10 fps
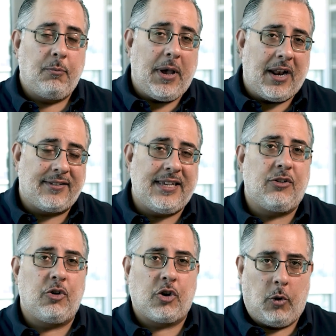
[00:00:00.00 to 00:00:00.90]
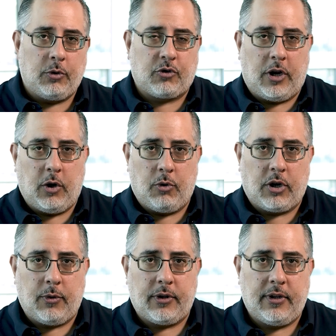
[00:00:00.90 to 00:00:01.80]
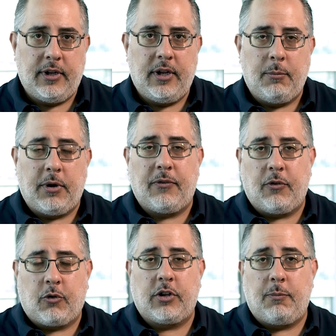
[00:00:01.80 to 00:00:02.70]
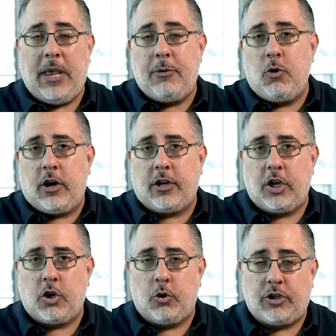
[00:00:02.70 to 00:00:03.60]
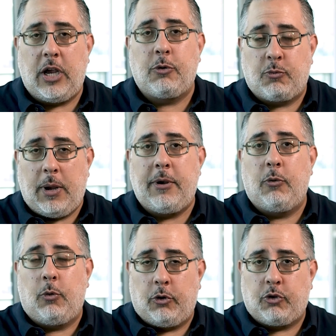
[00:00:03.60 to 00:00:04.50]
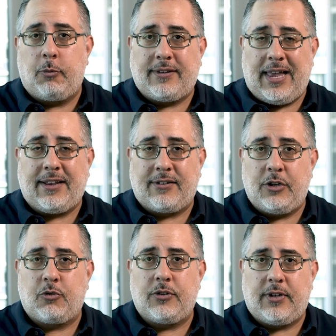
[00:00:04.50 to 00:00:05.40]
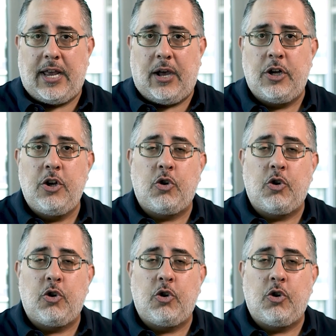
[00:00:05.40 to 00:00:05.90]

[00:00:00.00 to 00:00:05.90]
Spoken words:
Penalties, you can always try to work with. But if, of course, maybe you are going to negotiate, which maybe it will also bring tax and interest down.